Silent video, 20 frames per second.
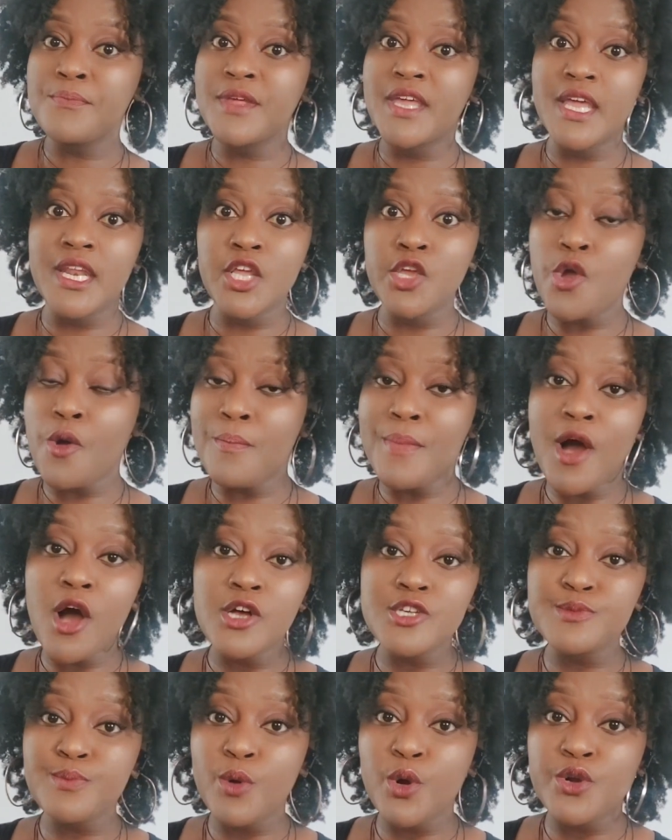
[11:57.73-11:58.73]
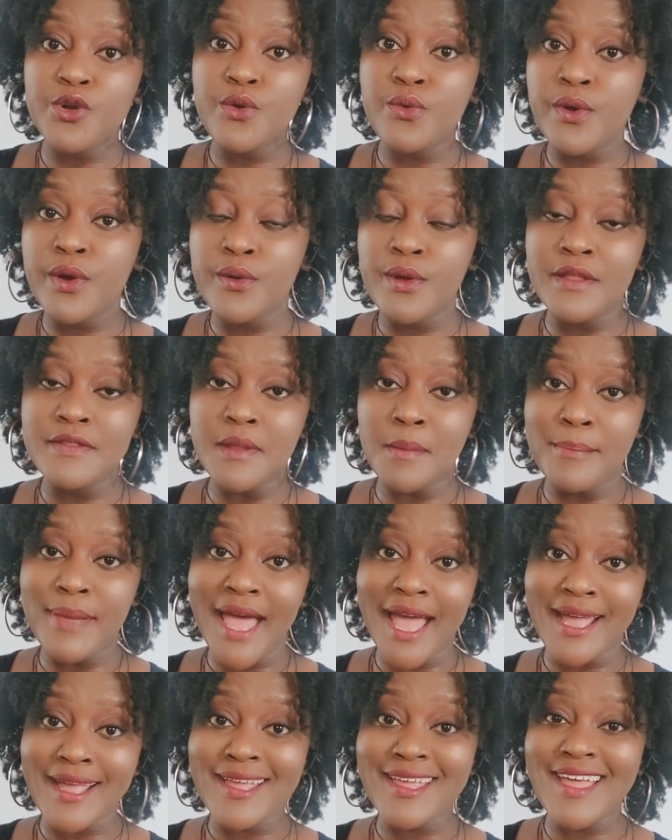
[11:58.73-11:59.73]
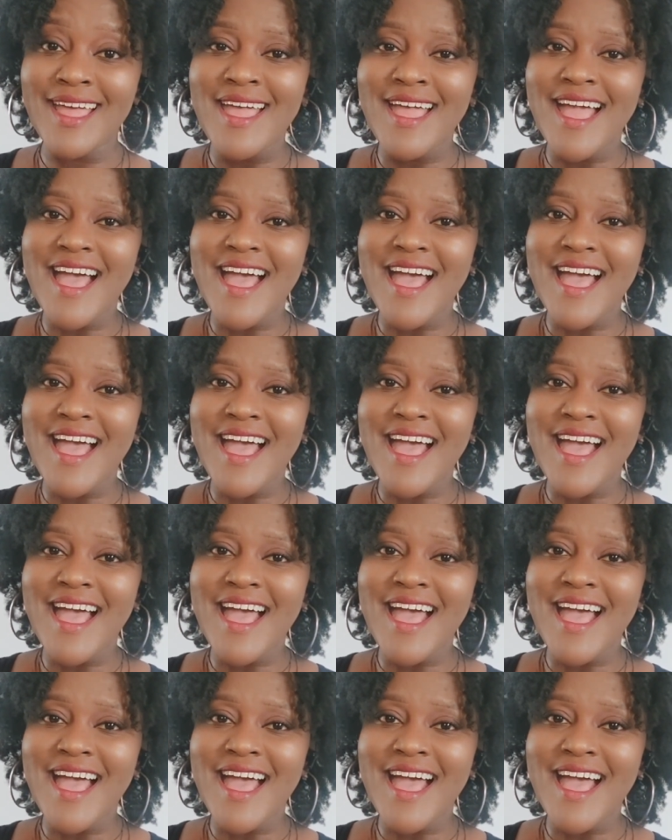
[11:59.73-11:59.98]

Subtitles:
getting your passport at the bank.